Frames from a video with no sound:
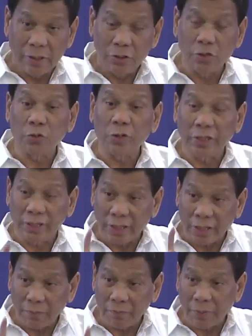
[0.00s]
during the
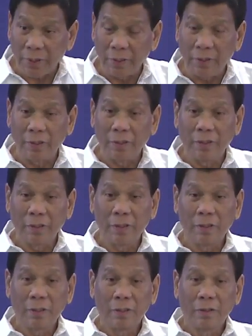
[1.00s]
campaign,
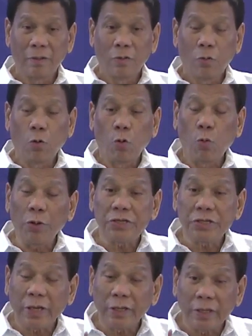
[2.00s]

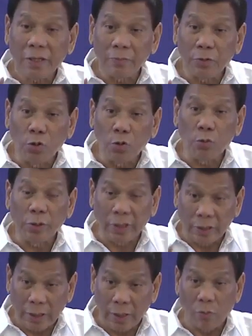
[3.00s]
which I am
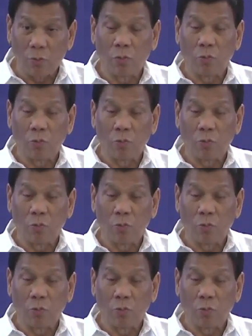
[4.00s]
doing now.